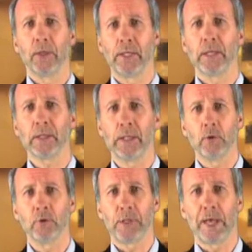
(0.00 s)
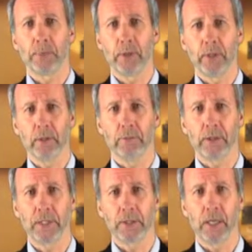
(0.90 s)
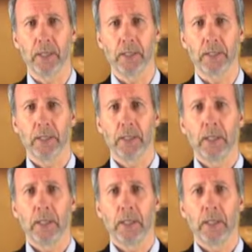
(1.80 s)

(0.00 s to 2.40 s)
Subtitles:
the death knell for that particular franchise.